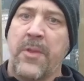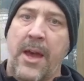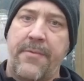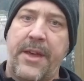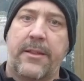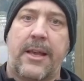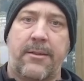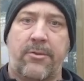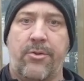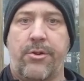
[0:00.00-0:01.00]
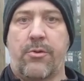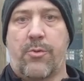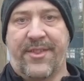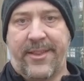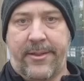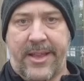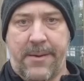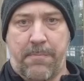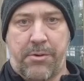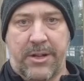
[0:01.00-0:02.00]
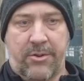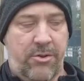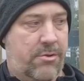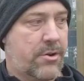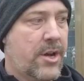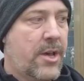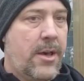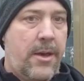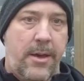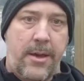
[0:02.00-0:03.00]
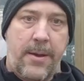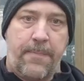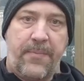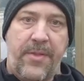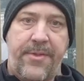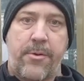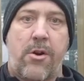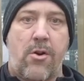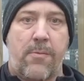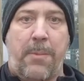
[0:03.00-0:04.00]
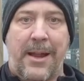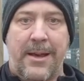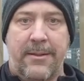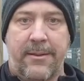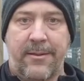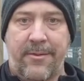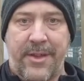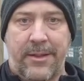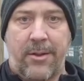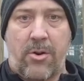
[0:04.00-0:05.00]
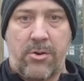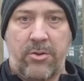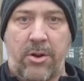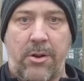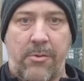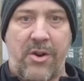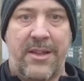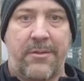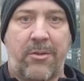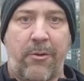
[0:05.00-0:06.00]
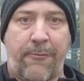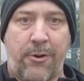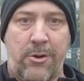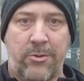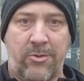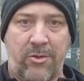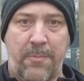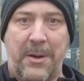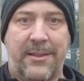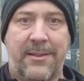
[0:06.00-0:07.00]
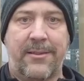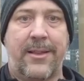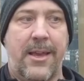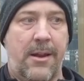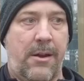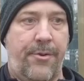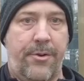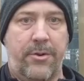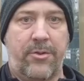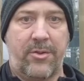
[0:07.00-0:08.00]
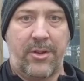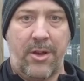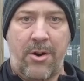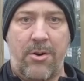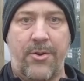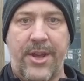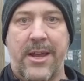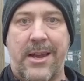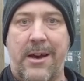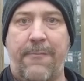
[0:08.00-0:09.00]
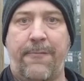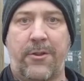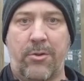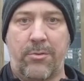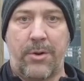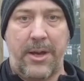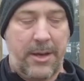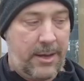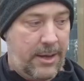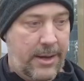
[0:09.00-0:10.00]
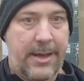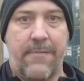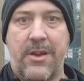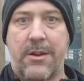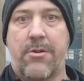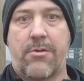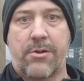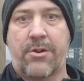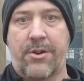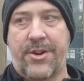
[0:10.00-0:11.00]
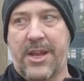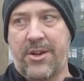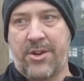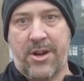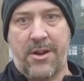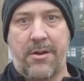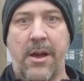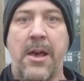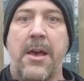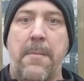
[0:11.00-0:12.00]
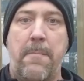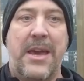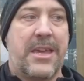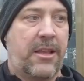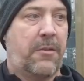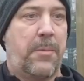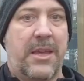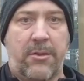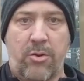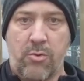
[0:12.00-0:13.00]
And that has to do with temperature. There are plants that are tolerant to frost but still not hardy enough to live in your condition. May it be too